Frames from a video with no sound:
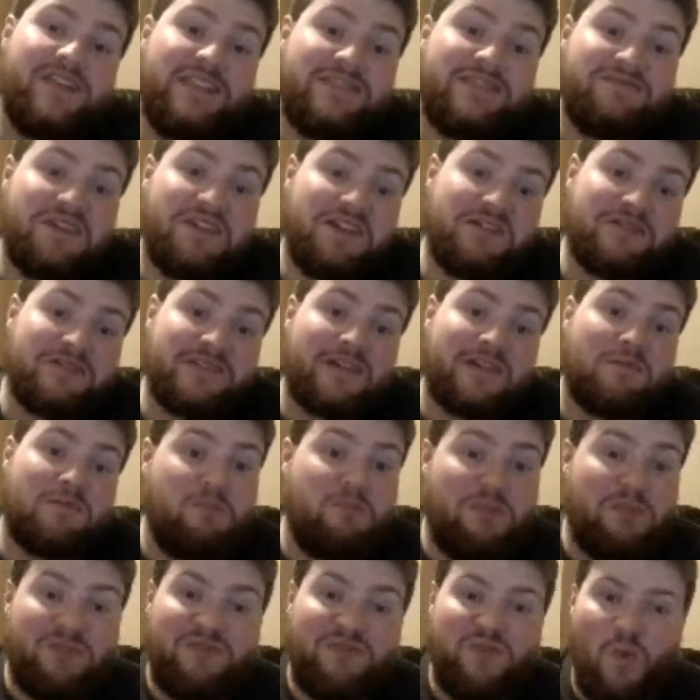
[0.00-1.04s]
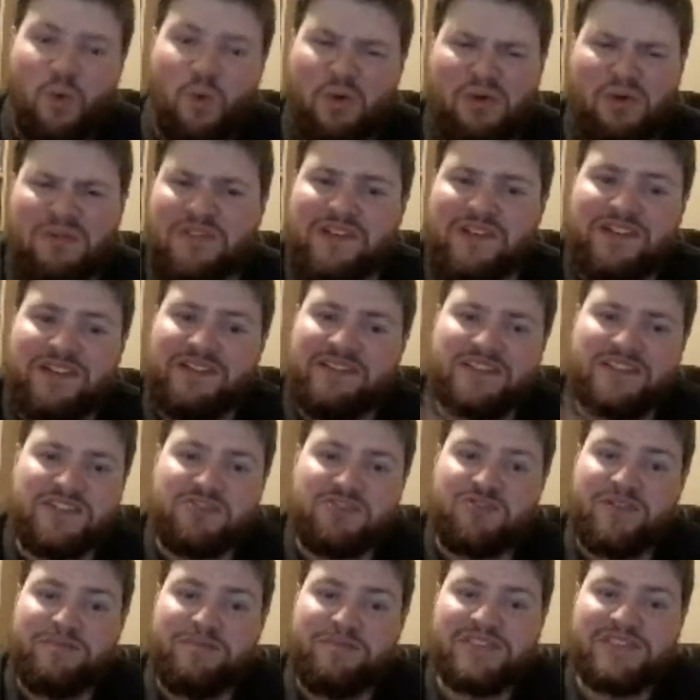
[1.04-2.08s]
these videos up before the
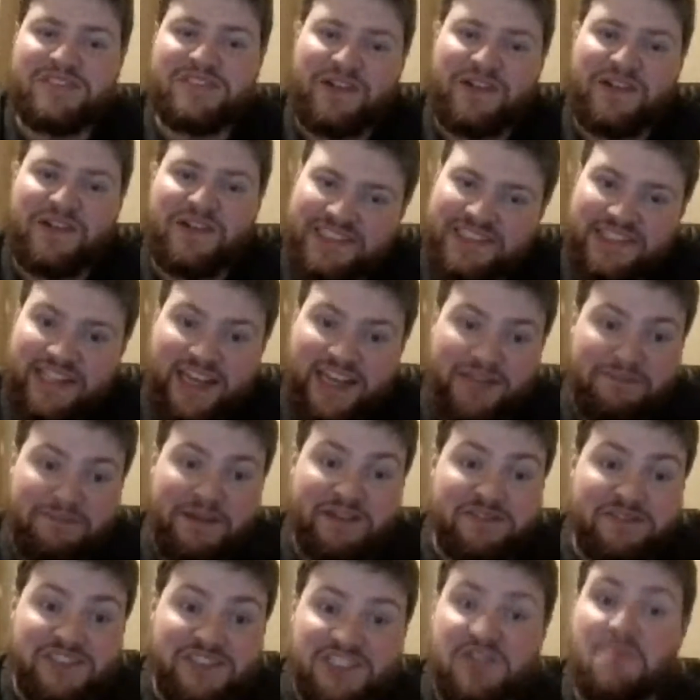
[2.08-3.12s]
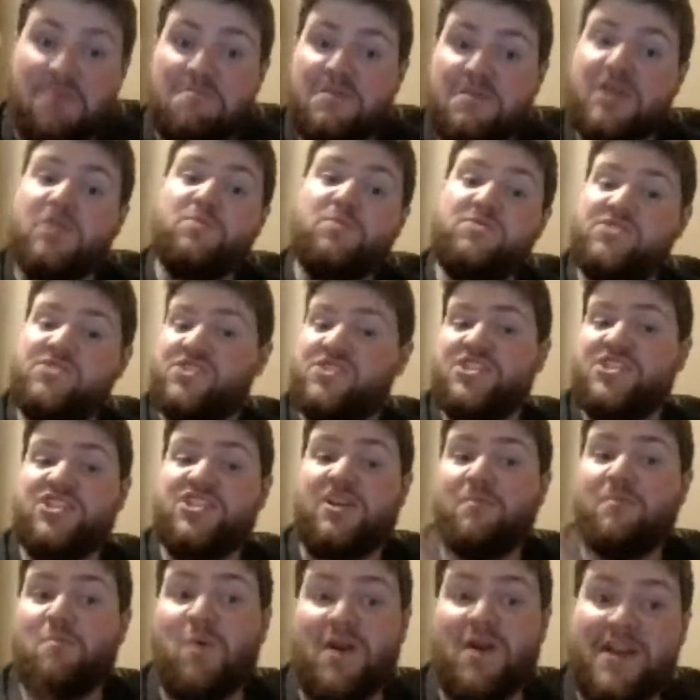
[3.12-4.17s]
stream starts and they can be of some use to
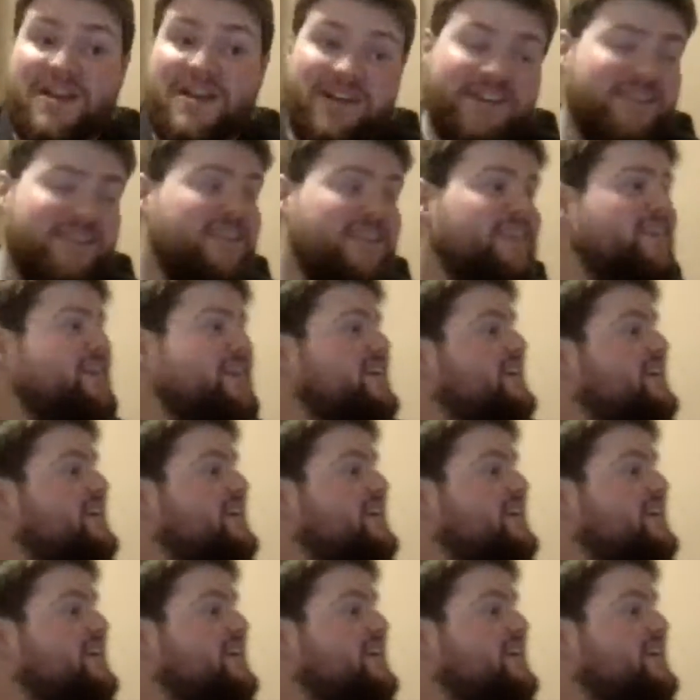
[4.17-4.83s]
someone.